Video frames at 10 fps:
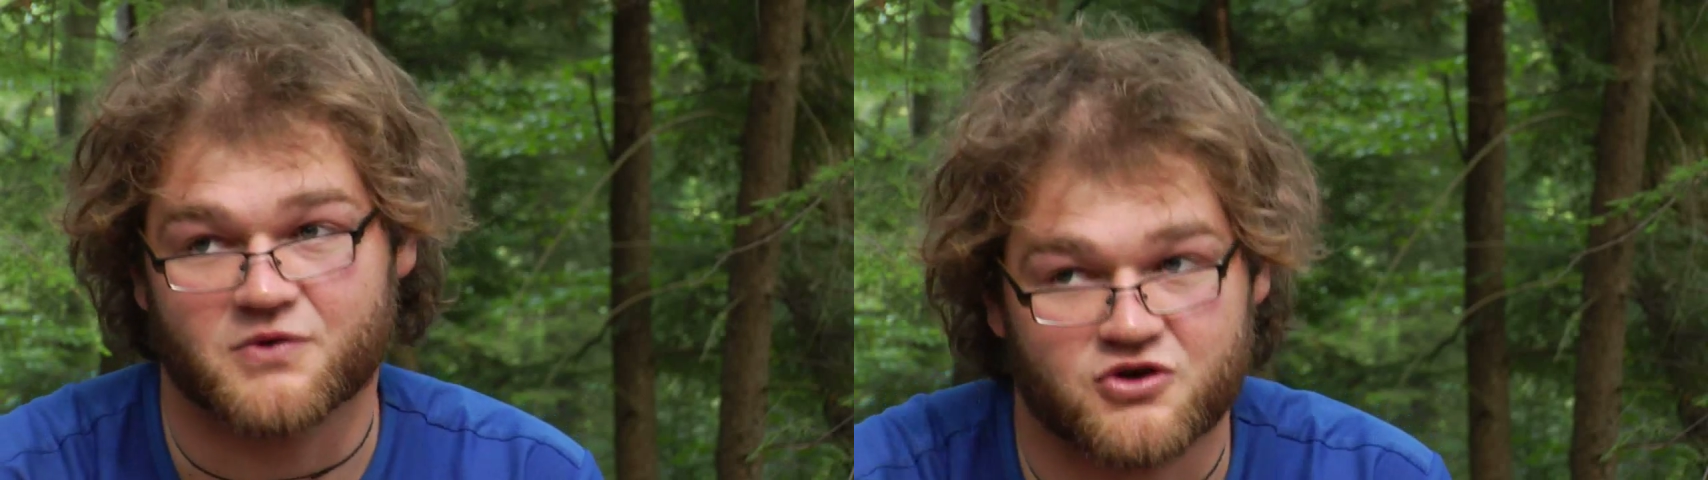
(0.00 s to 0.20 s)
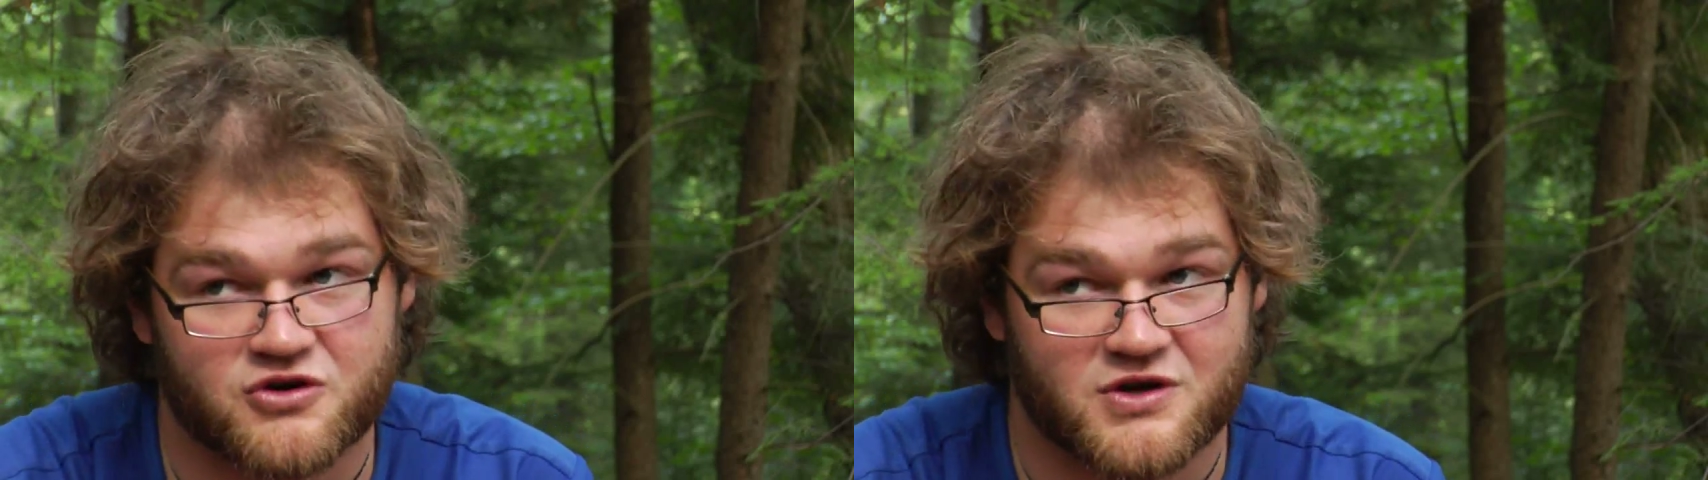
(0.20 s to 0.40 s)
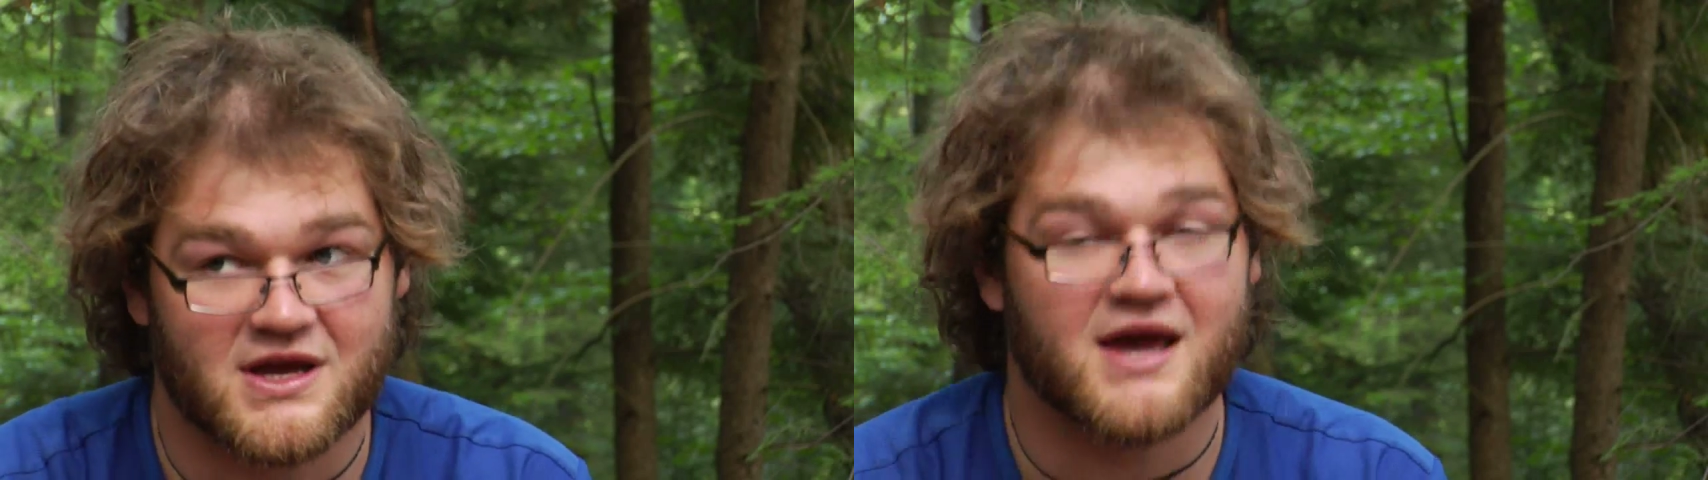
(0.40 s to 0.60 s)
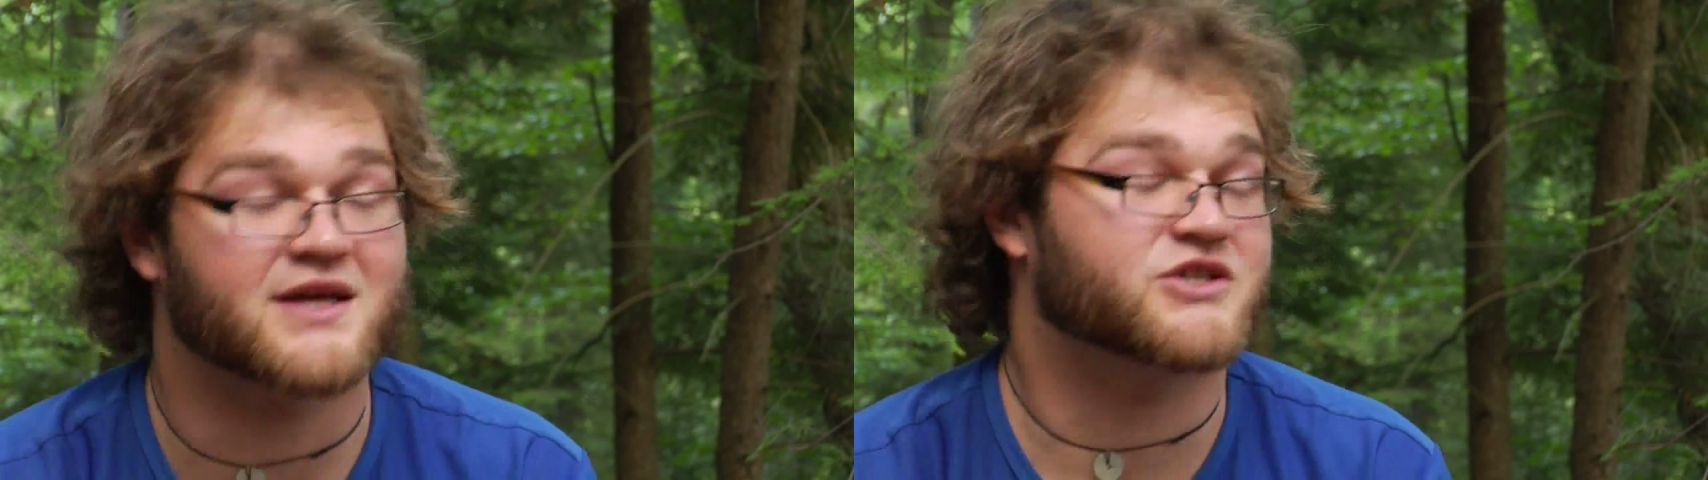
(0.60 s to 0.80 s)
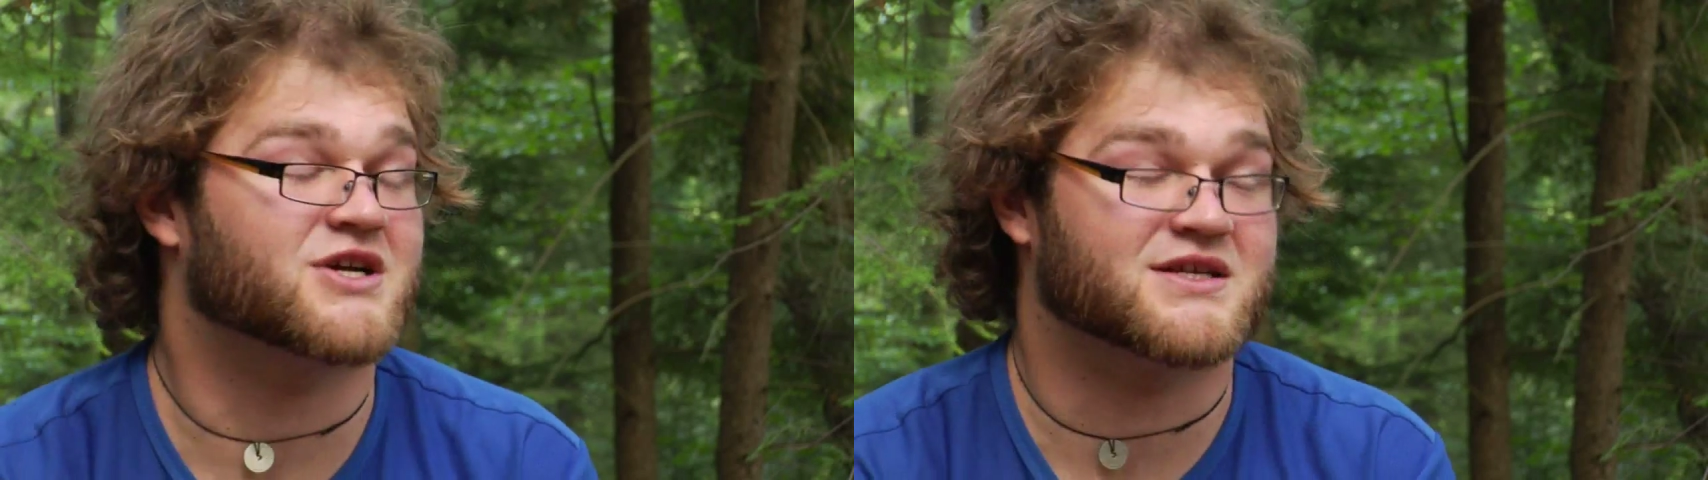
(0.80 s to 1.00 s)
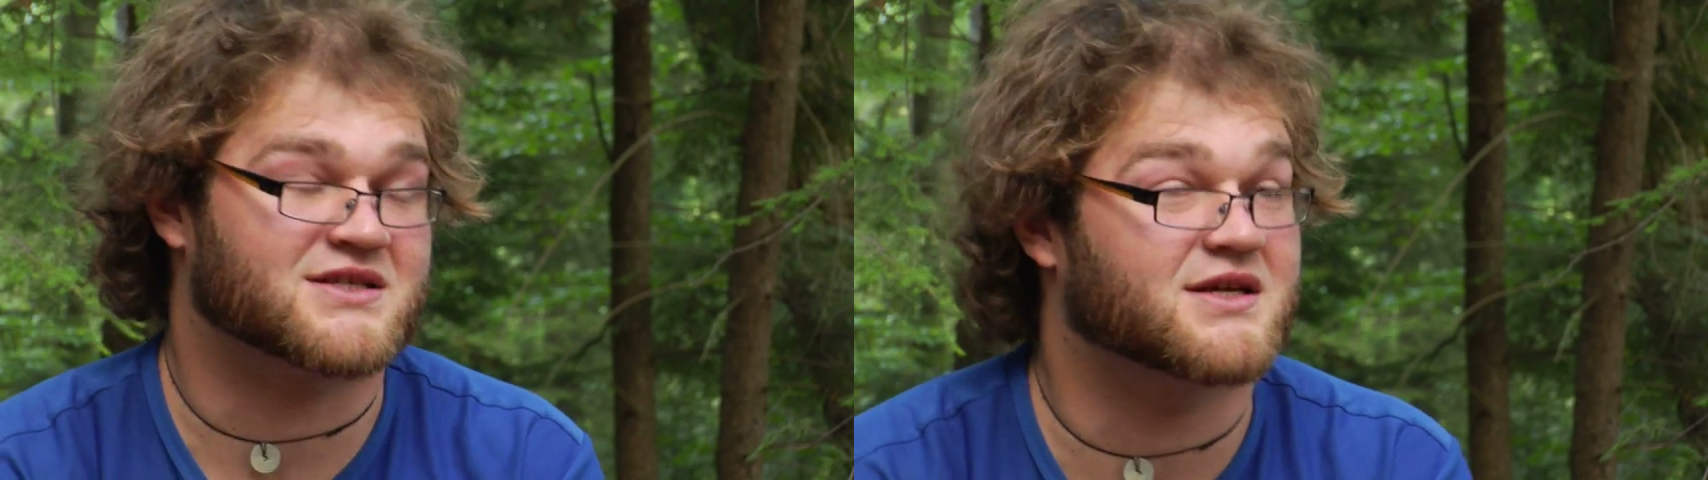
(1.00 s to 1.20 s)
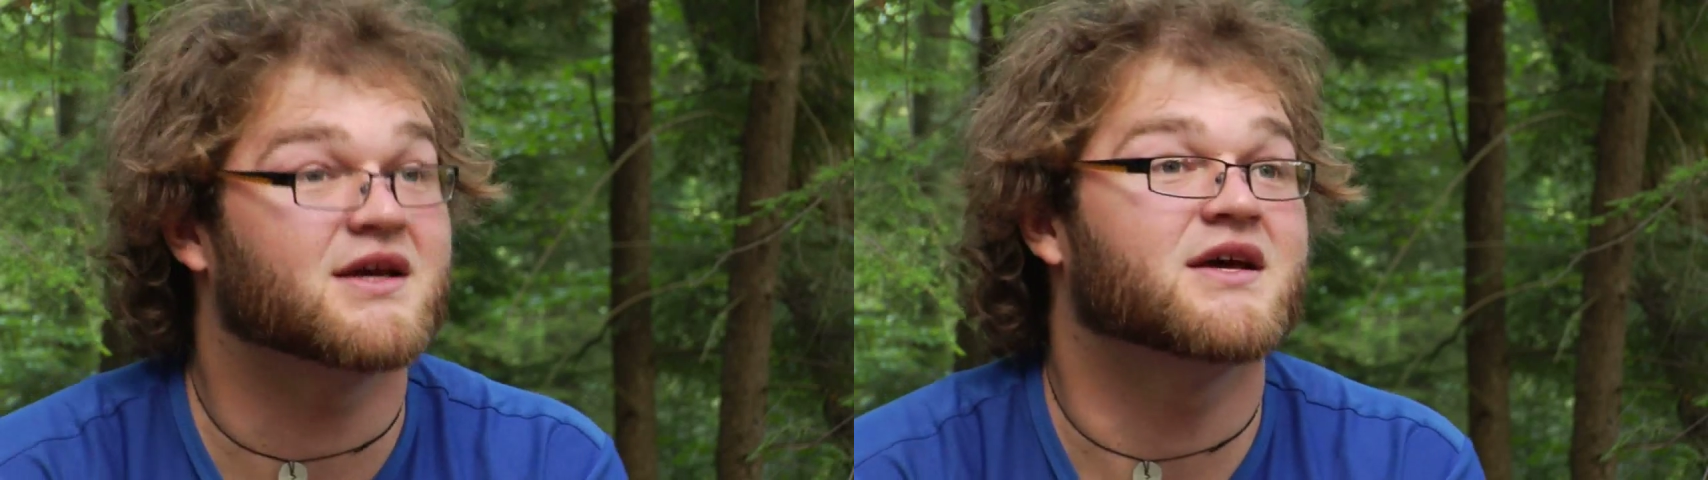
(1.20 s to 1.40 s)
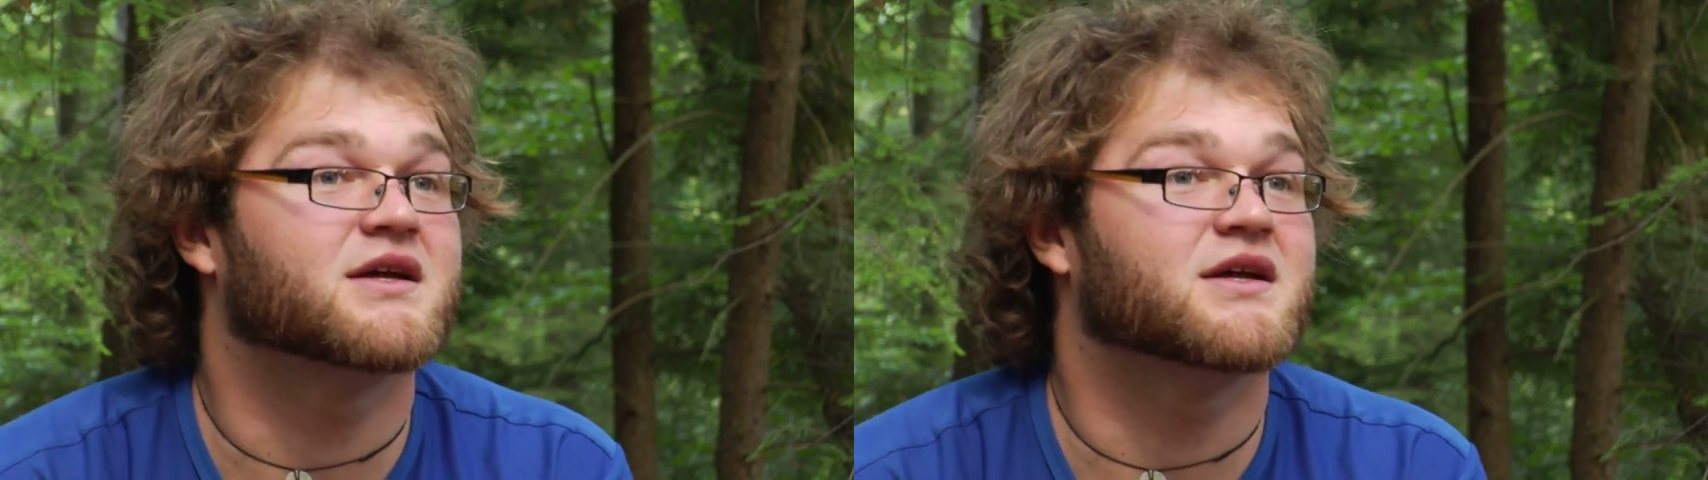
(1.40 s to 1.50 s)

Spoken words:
create a just,